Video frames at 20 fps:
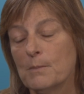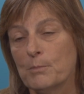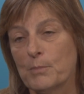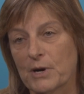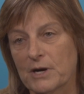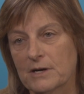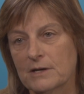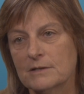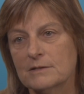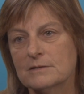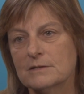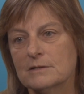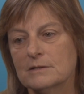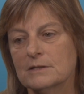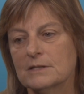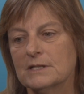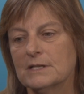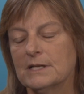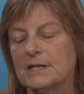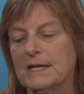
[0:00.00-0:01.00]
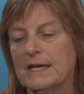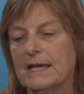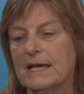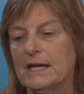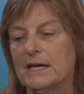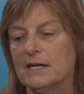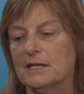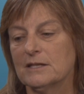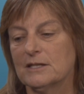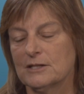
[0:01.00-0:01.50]
BART
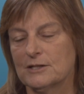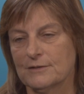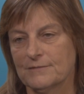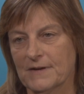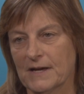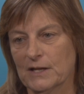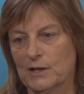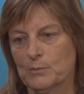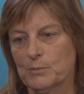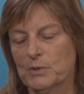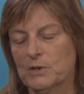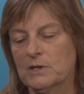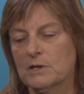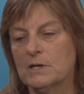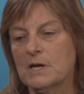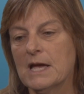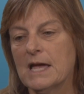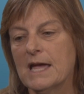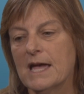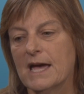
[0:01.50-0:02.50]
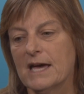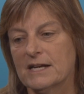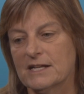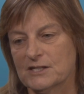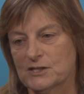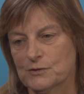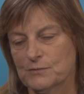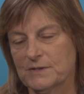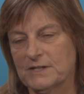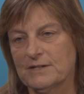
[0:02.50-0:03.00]
and the developer, and
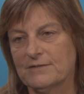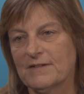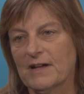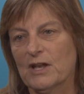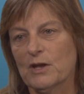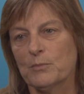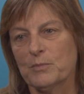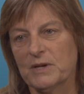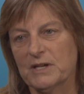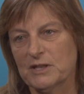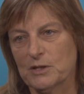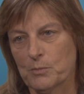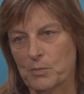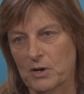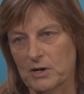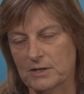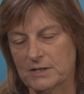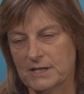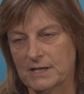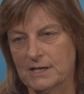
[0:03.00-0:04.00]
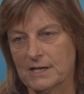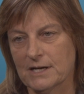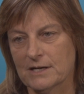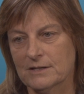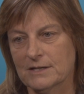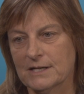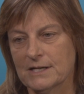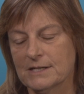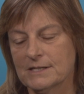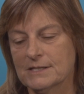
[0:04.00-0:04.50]
it's redeveloping the parking
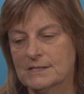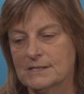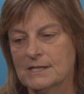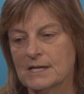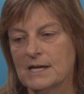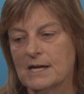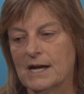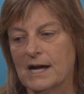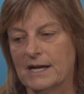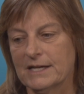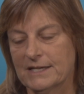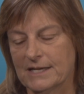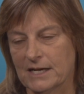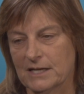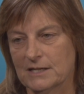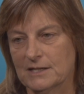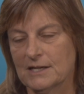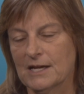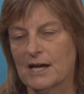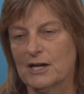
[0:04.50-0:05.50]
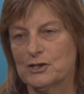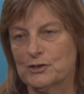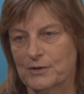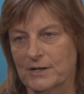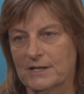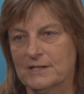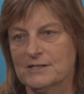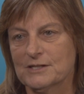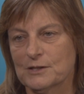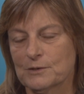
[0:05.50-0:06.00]
areas. Again, a
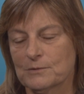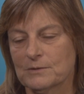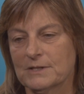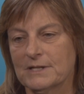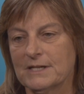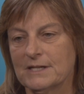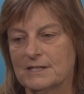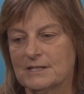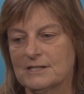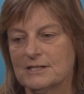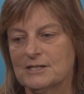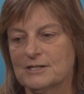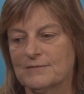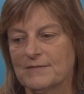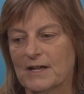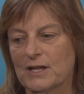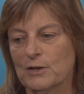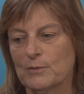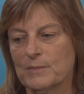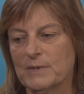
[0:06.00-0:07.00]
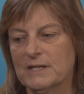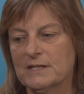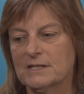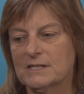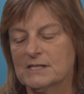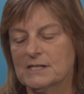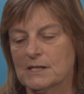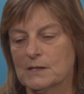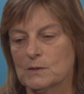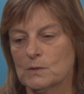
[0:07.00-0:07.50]
transit-oriented development,
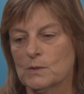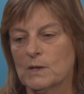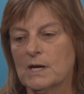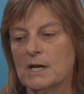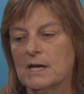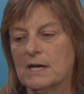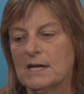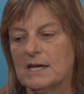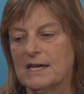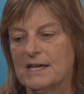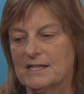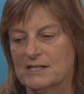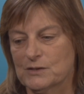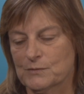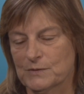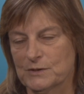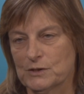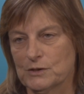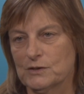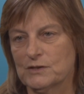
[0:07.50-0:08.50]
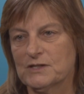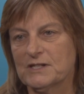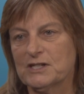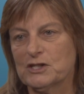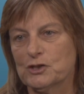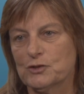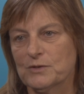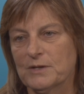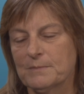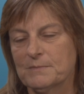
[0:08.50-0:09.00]
so it's
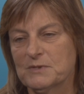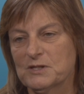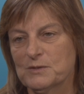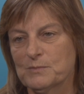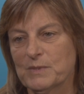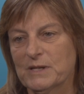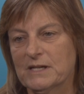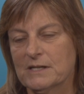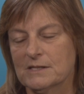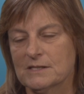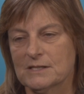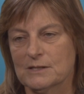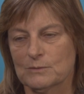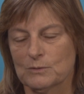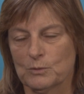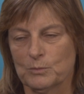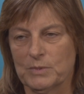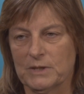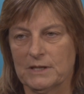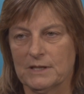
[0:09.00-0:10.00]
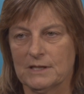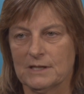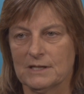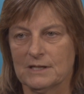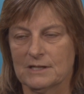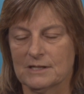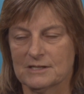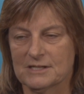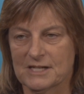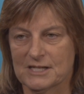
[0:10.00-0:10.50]
reducing trips because there will be
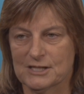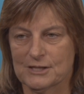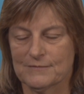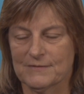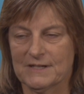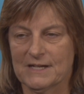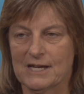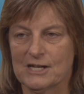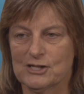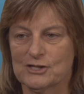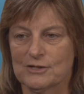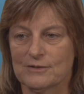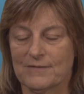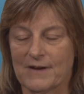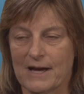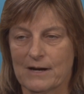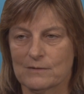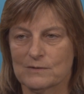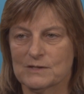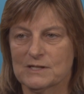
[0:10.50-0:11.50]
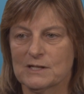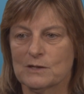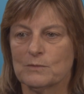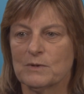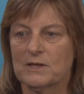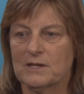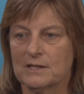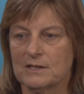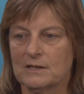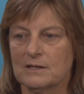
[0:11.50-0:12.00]
an intensification of housing
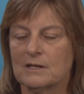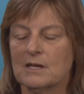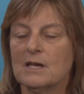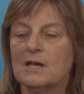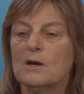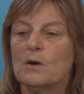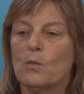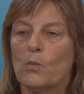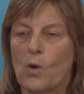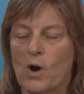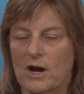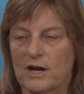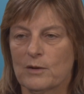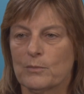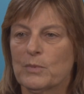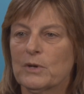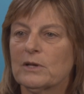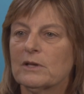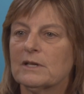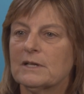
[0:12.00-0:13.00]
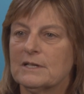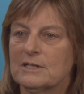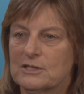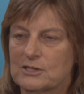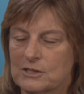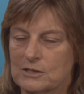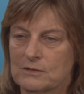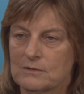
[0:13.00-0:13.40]
within walkability